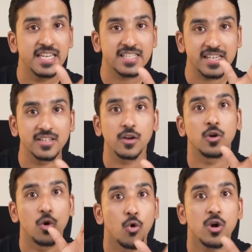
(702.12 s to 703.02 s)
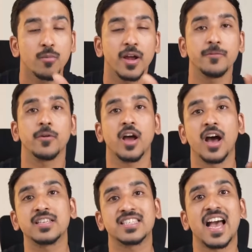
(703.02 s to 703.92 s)
this is a gold mine for
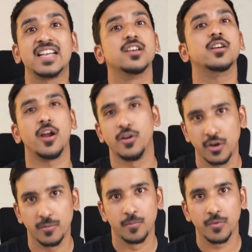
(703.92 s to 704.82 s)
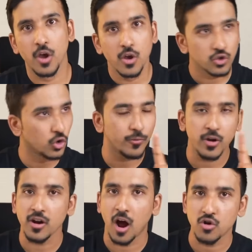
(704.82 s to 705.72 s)
us as a country. So if
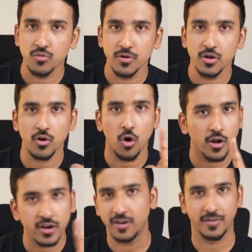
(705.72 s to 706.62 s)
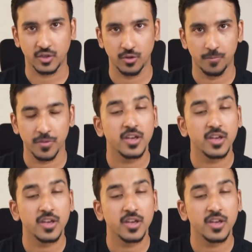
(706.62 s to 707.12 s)
you're an entrepreneur or an investor,